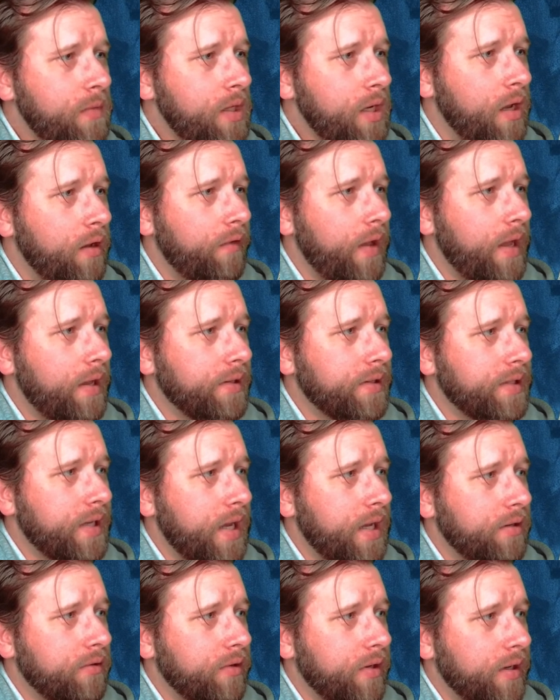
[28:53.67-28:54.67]
of
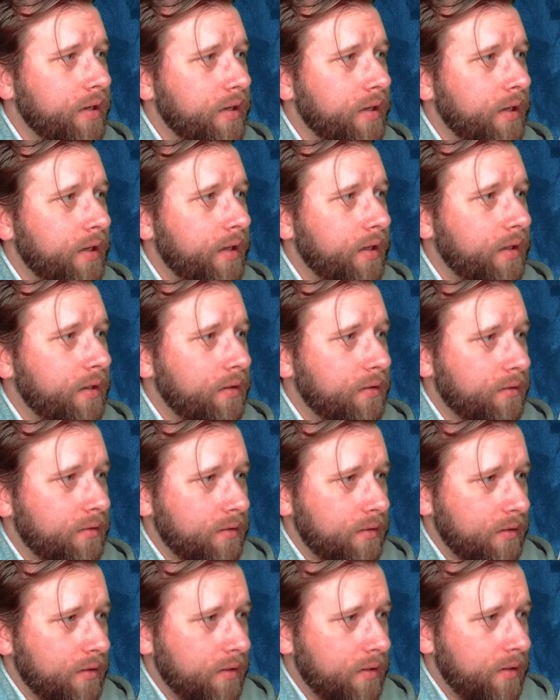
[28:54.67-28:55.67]
Alexandria,
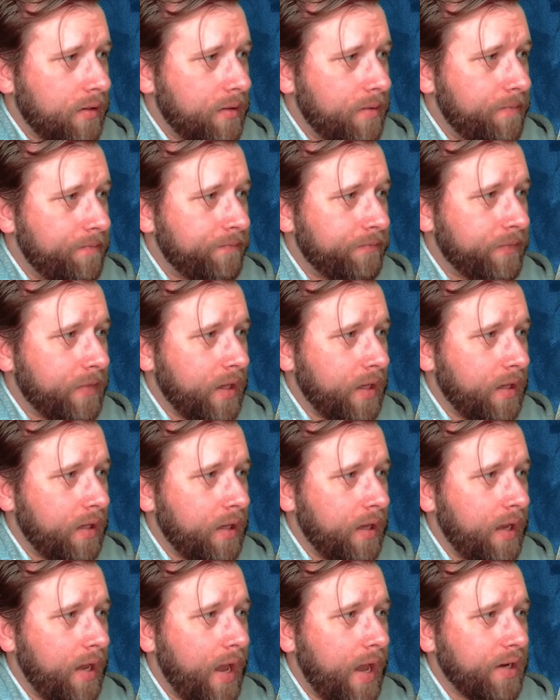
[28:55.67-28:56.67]
um,
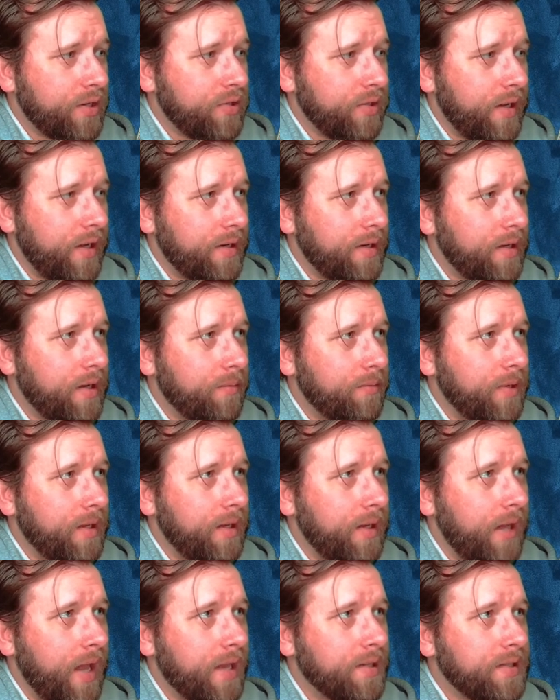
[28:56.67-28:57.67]
he actually ended up
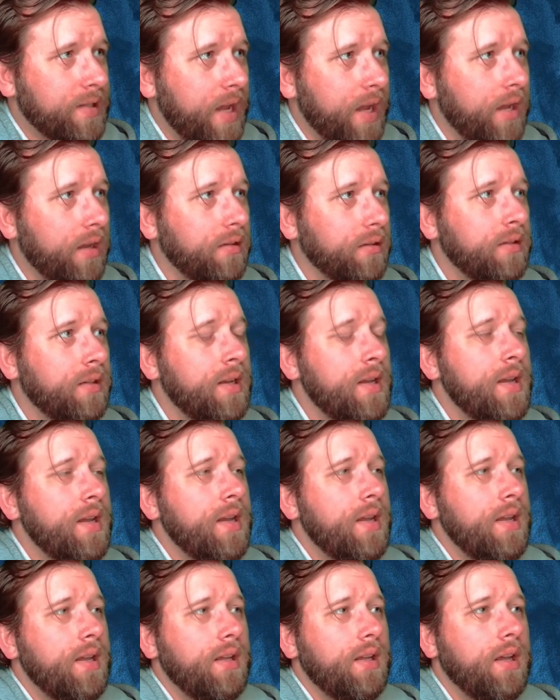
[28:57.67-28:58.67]
getting exiled
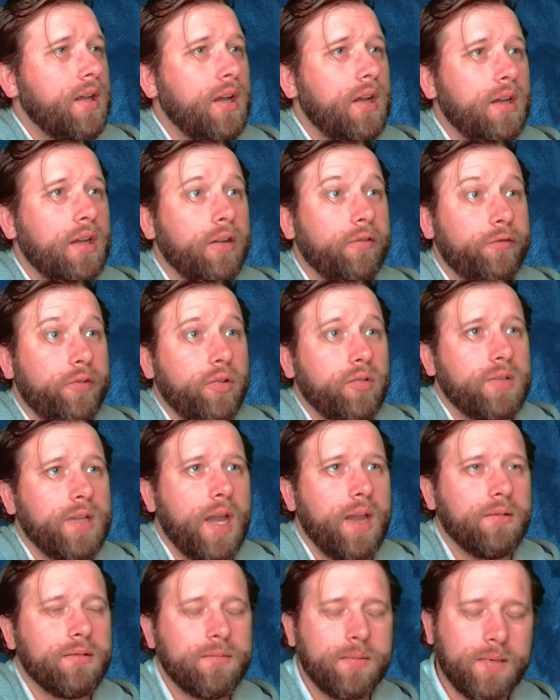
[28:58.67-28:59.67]
uh, a few
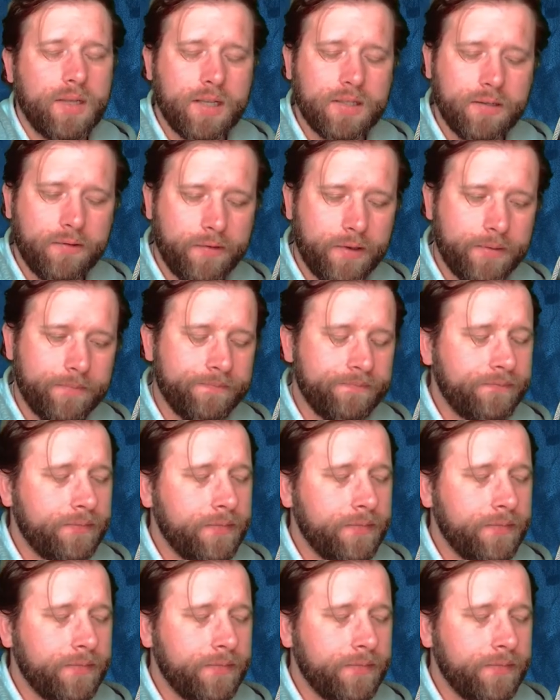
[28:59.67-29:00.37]
times because of it.